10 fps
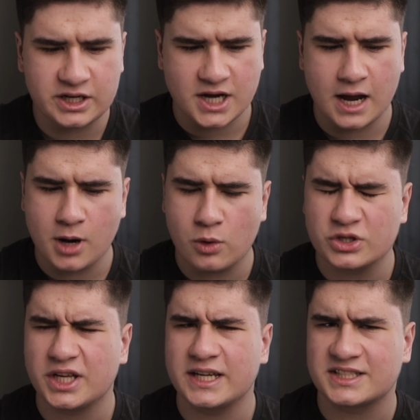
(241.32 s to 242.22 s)
the time I
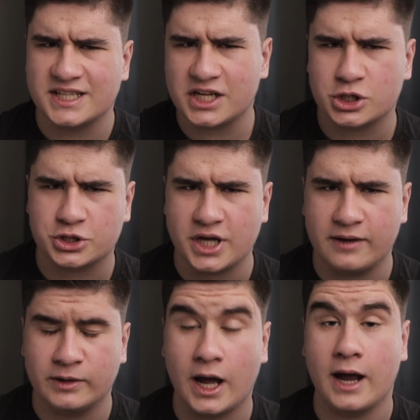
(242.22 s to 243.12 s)
was like 6 or
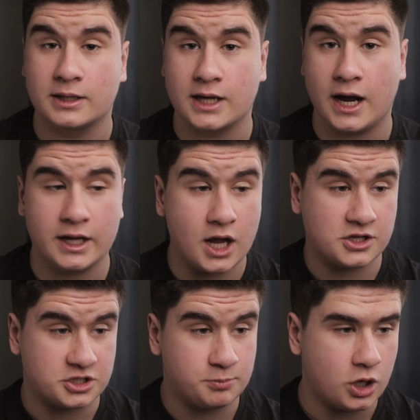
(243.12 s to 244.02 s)
7, I kind of
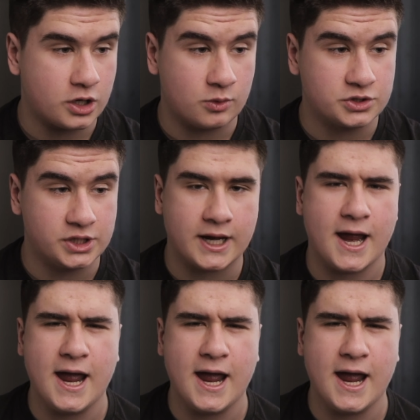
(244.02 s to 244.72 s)
got smart, and I was like,